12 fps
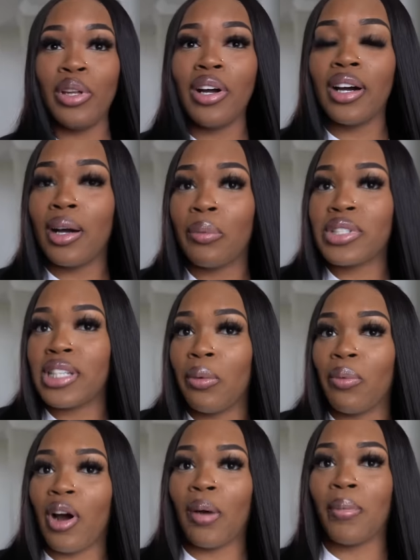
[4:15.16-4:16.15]
we um was at
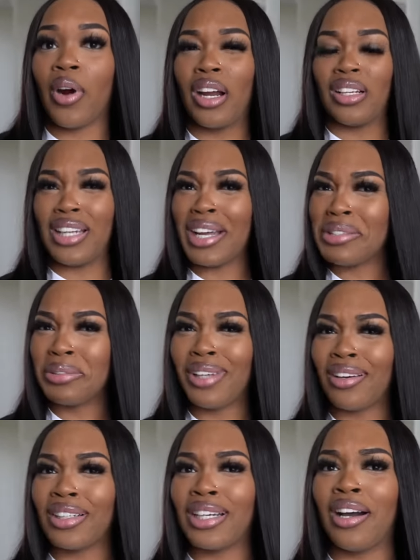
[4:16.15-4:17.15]
Walmart not too
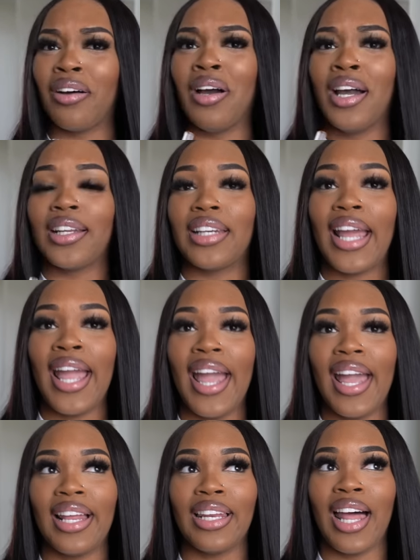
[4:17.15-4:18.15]
long ago. They
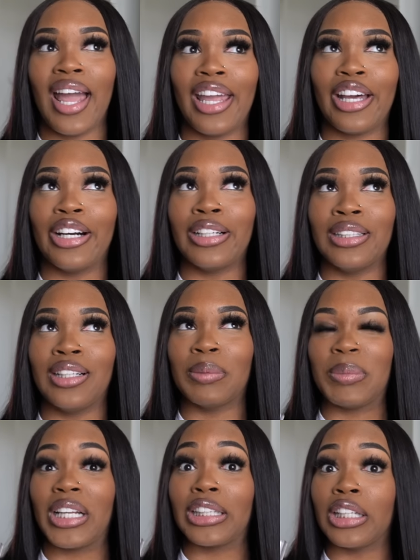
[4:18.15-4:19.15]
had like a
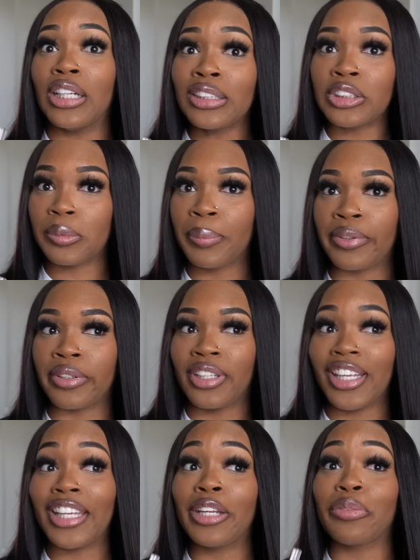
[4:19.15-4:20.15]
um a Lunchable
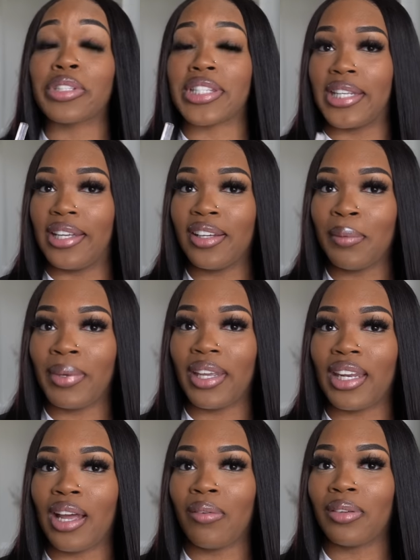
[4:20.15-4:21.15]
and it was gummy.
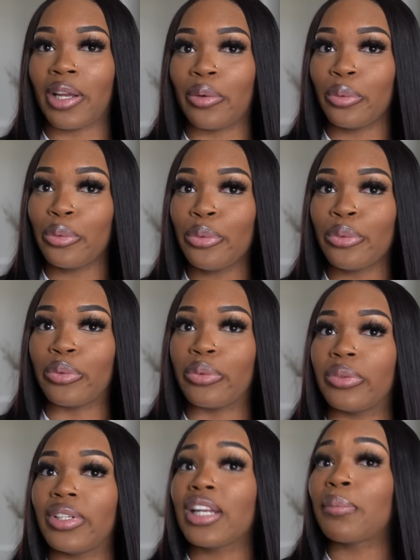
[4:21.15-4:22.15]
And I was like,
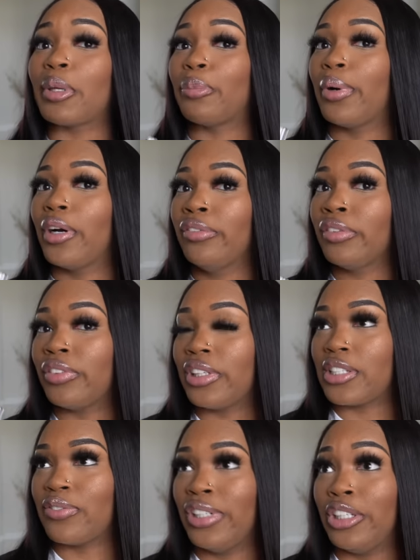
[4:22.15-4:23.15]
oh, that'll be perfect for
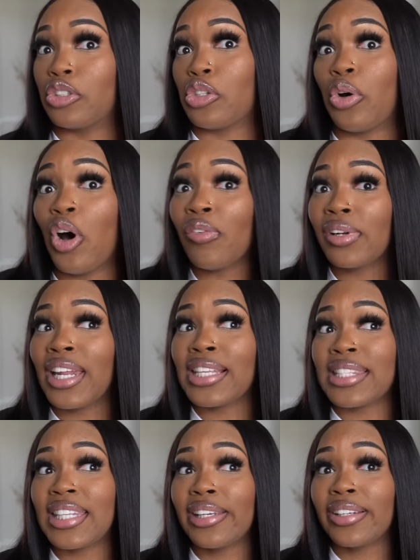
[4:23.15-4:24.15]
this video. So hopefully
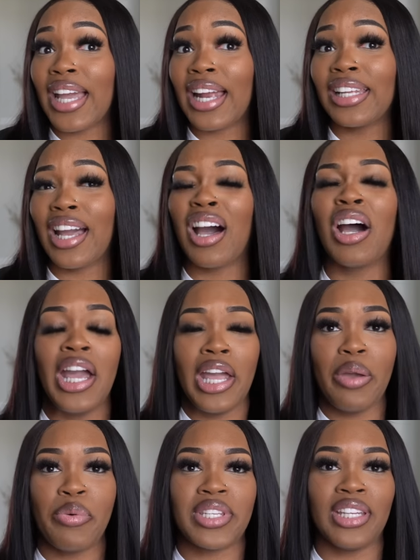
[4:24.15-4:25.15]
they still got it, y'all.
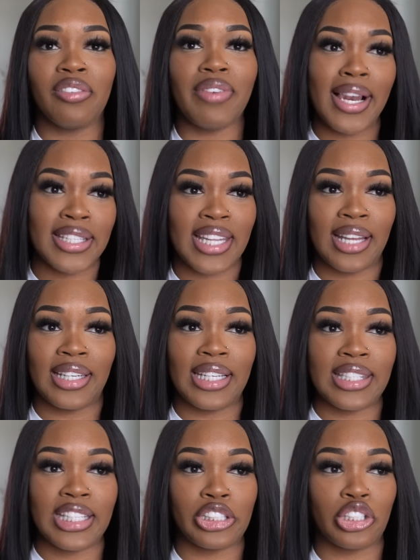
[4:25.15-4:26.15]
It was in the Valentine's Day
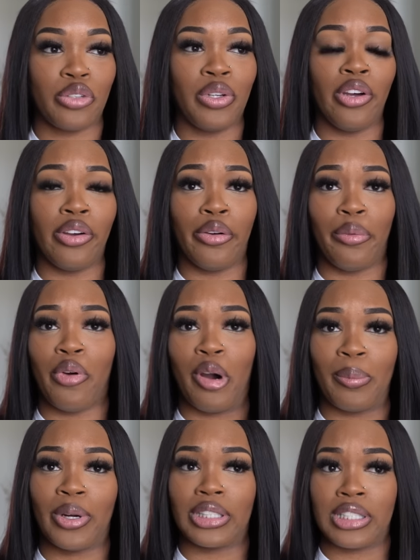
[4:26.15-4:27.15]
section, so we're gonna go to
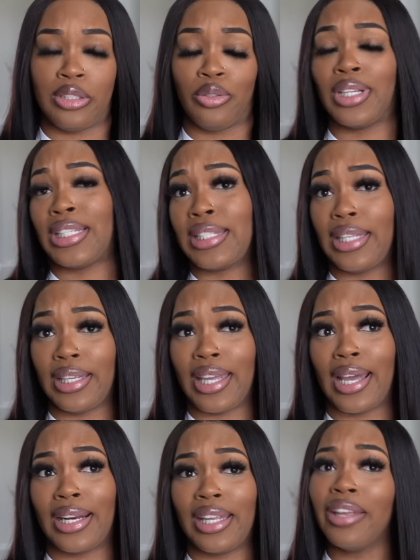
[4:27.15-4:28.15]
Walmart to see do they still
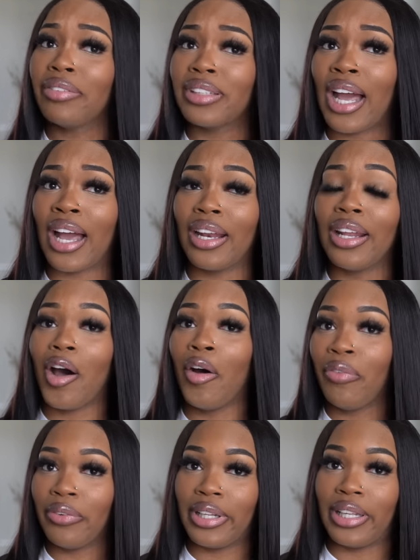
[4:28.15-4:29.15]
got it. If not,
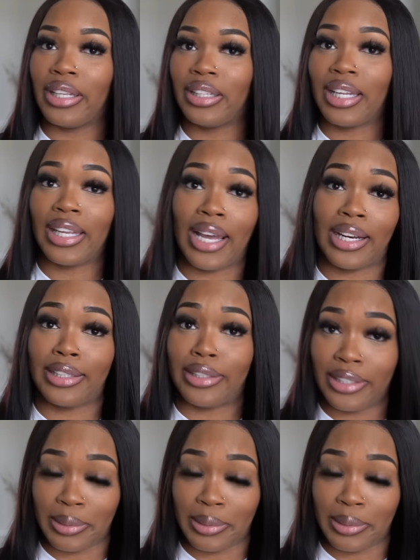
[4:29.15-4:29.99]
hopefully they got it at the